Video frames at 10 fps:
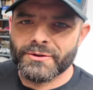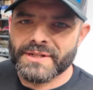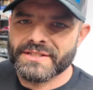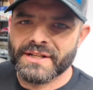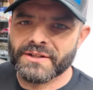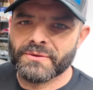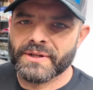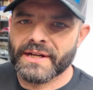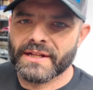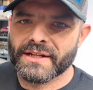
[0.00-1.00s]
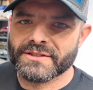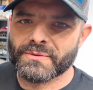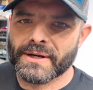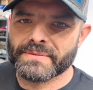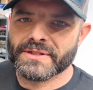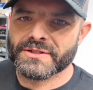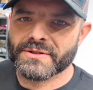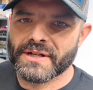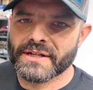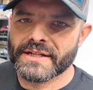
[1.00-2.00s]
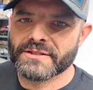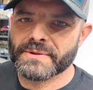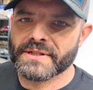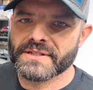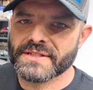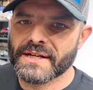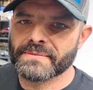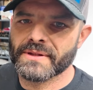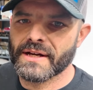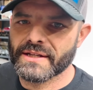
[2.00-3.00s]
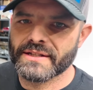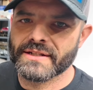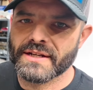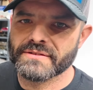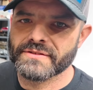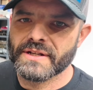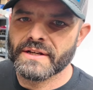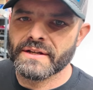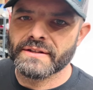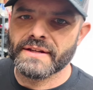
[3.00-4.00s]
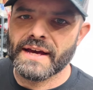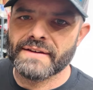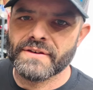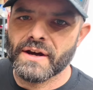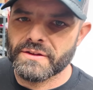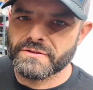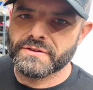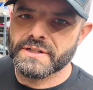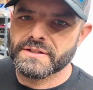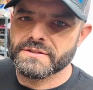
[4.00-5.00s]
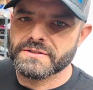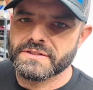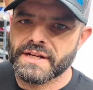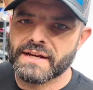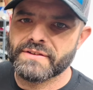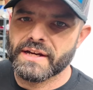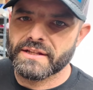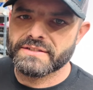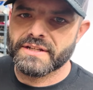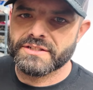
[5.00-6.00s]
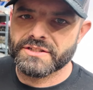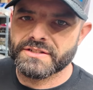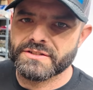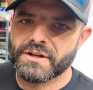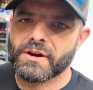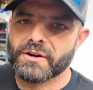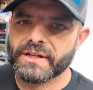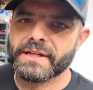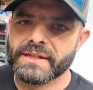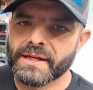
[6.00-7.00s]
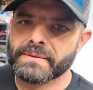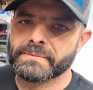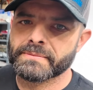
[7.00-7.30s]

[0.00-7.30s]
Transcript: reason I don't want to LS swap this truck is because I'm lucky enough to have other vehicles that have LS engines already in them.